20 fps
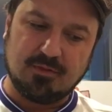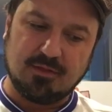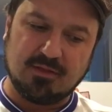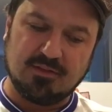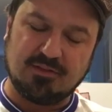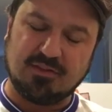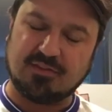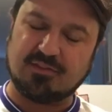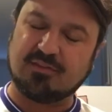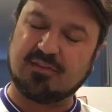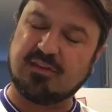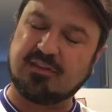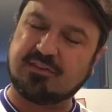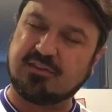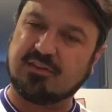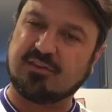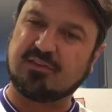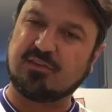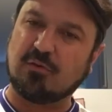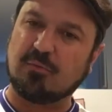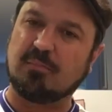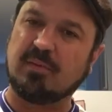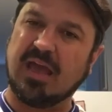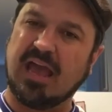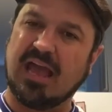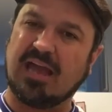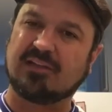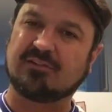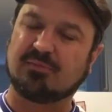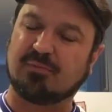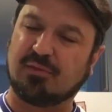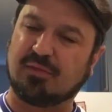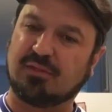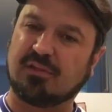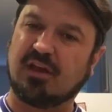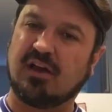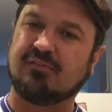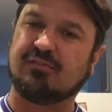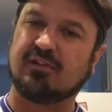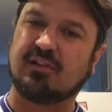It's just so packed with
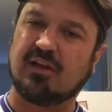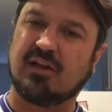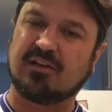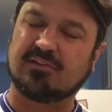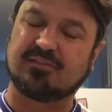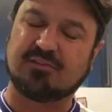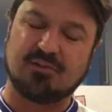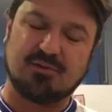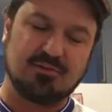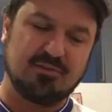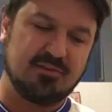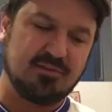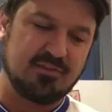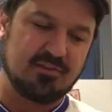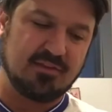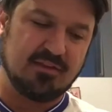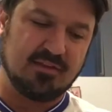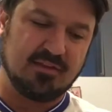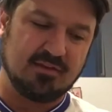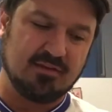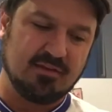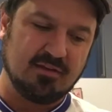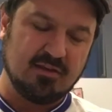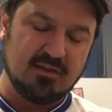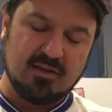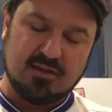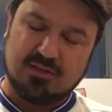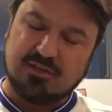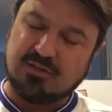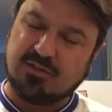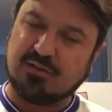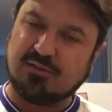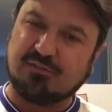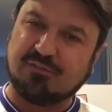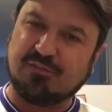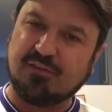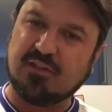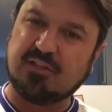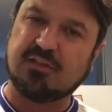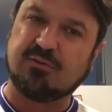kava lactones that you can
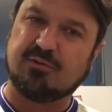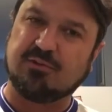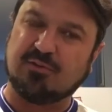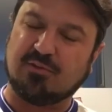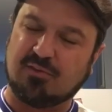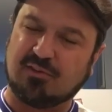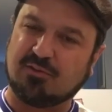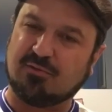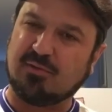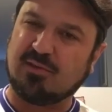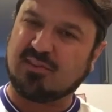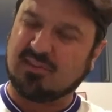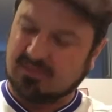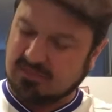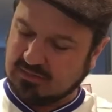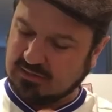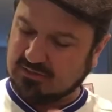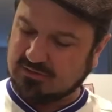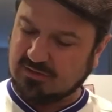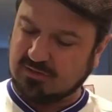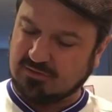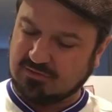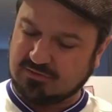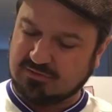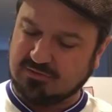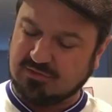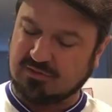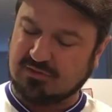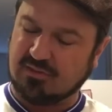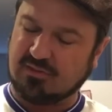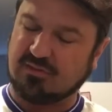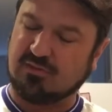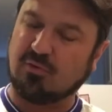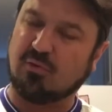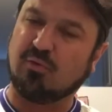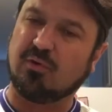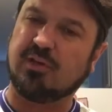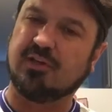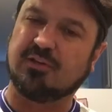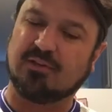feel it when you squeeze it, just this
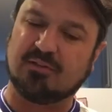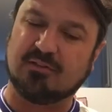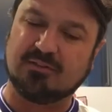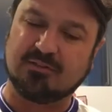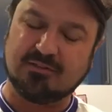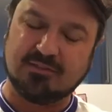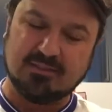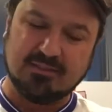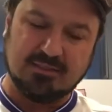oil.